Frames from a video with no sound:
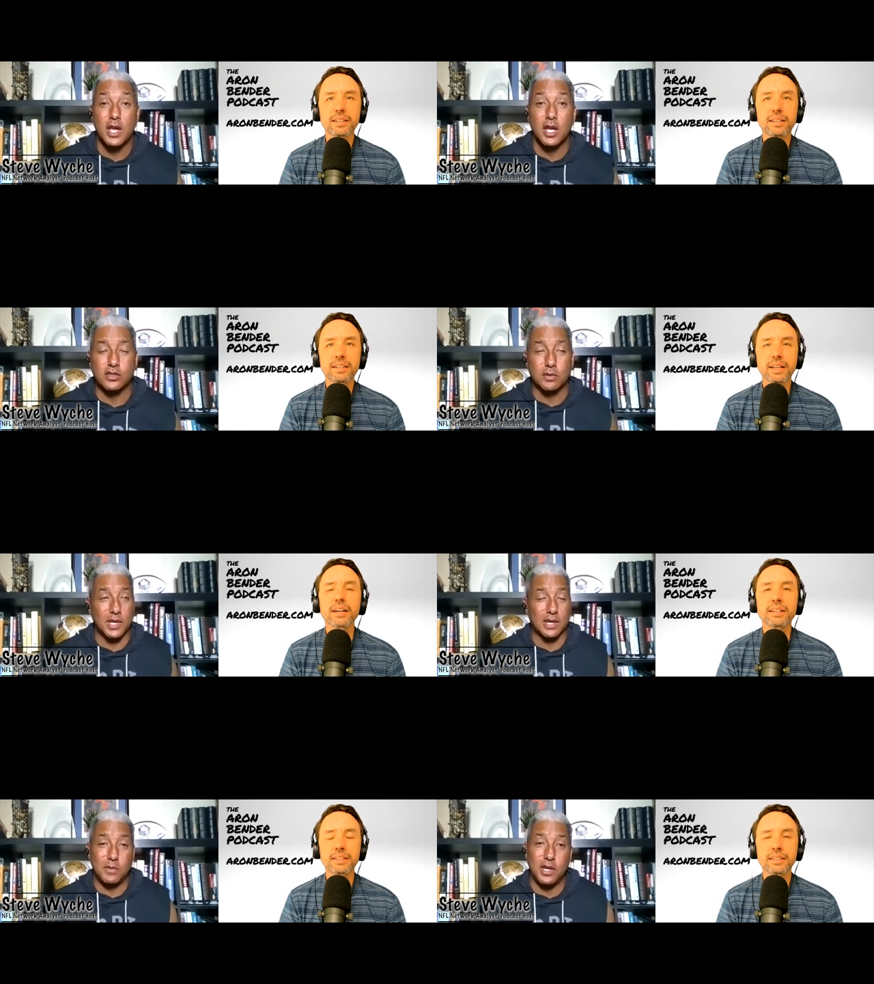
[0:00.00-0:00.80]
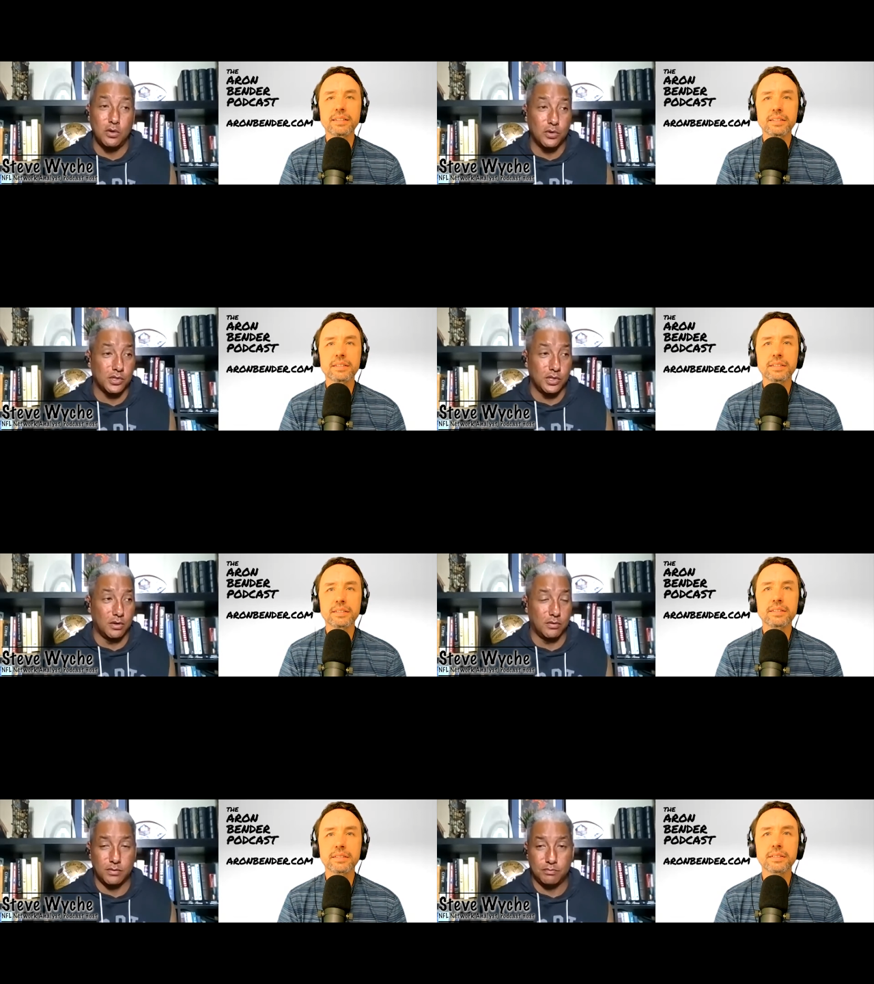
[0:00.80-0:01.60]
Speaker 1: And someone yeah. like me who was you
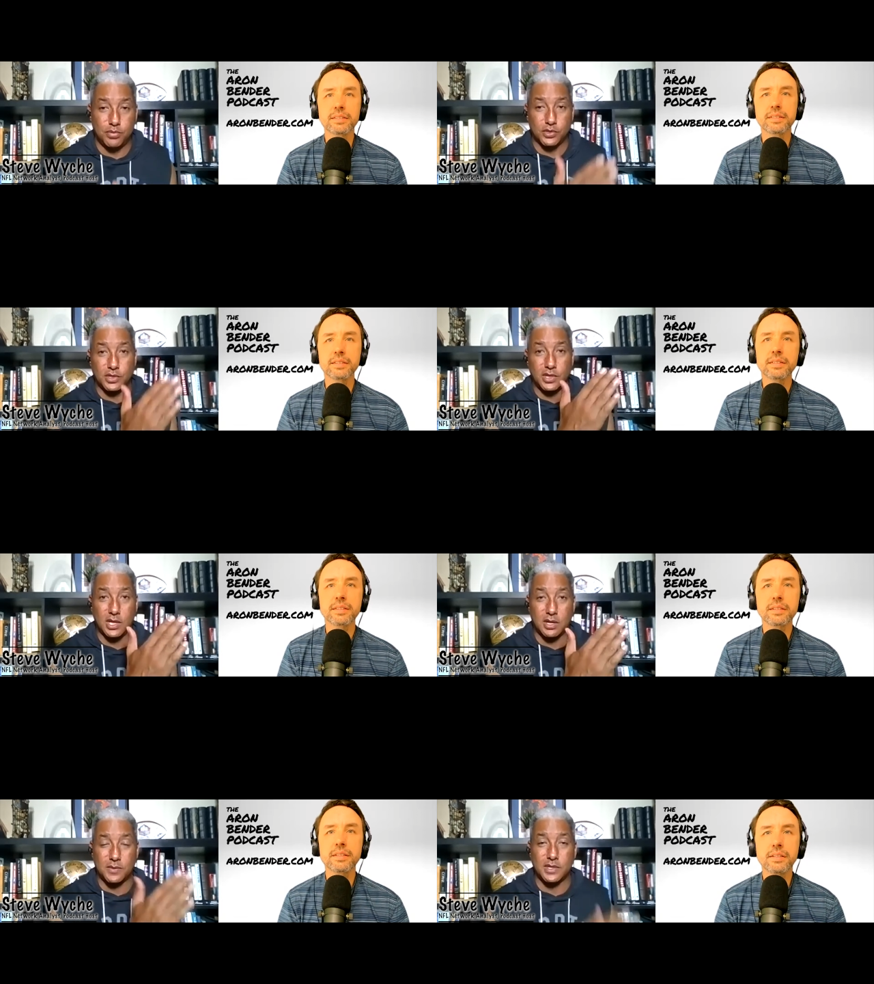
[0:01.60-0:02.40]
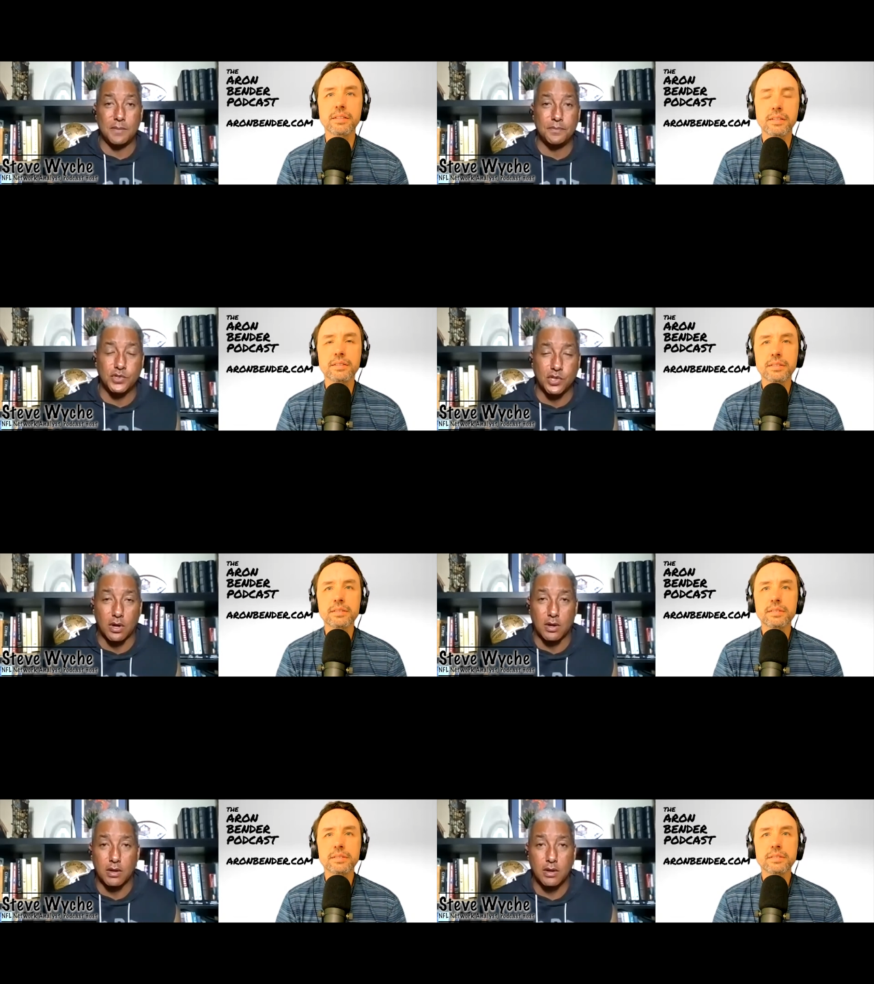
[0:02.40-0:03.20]
know pushing to get up the depth
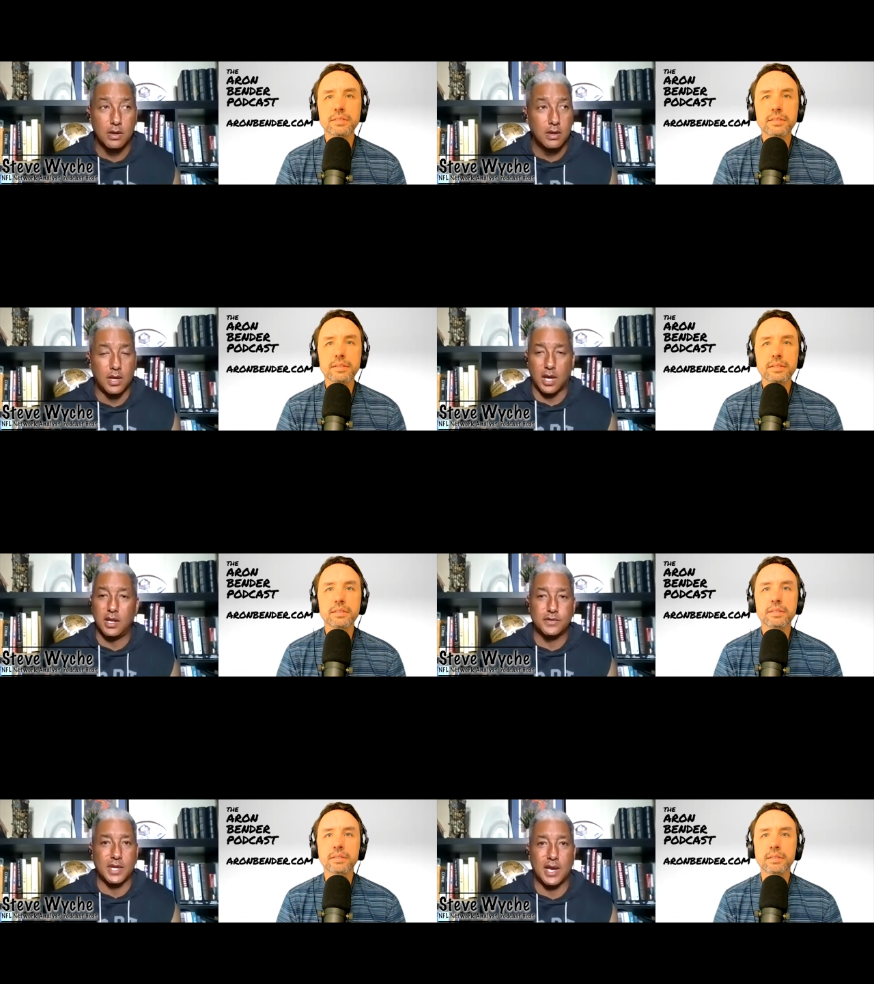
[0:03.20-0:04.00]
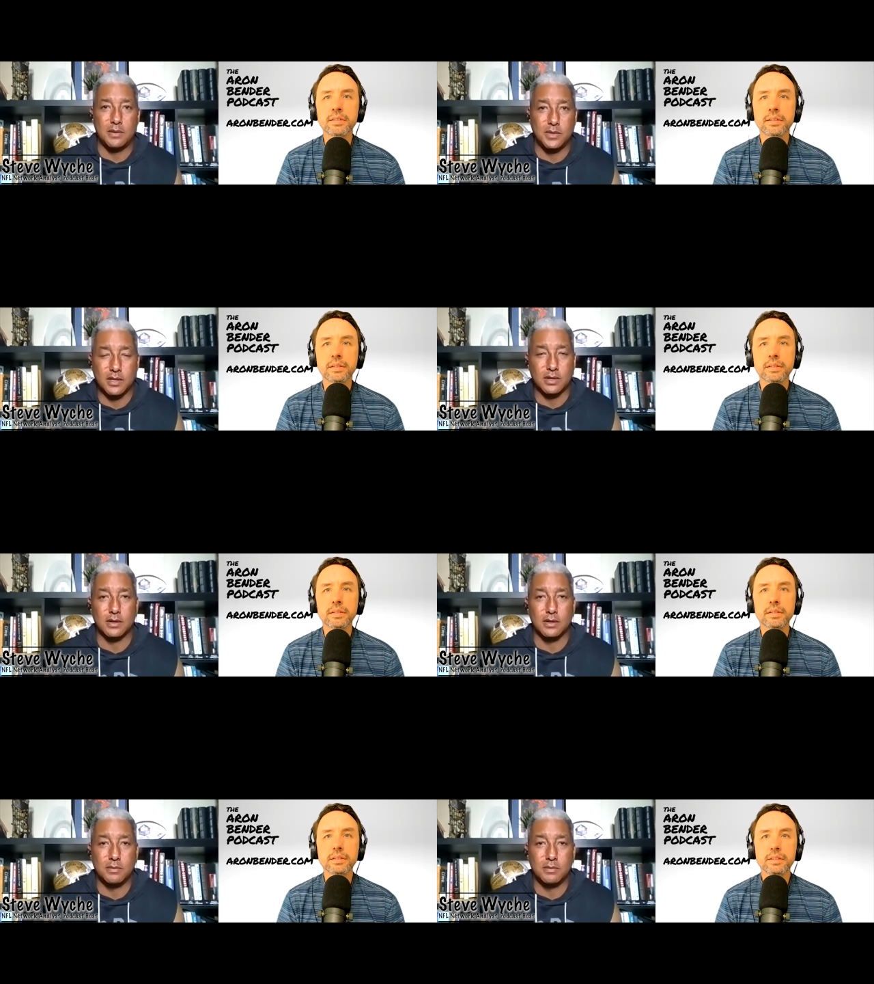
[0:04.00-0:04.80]
chart, I didn't have time to get
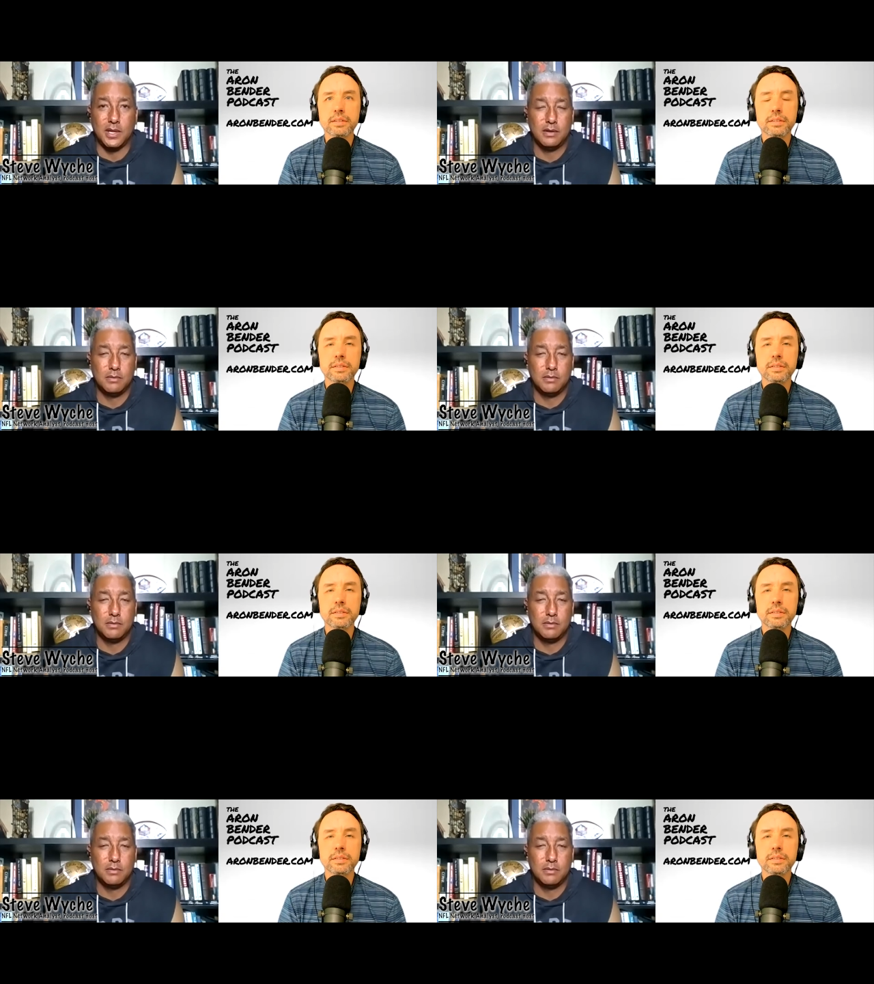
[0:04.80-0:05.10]
hurt, man.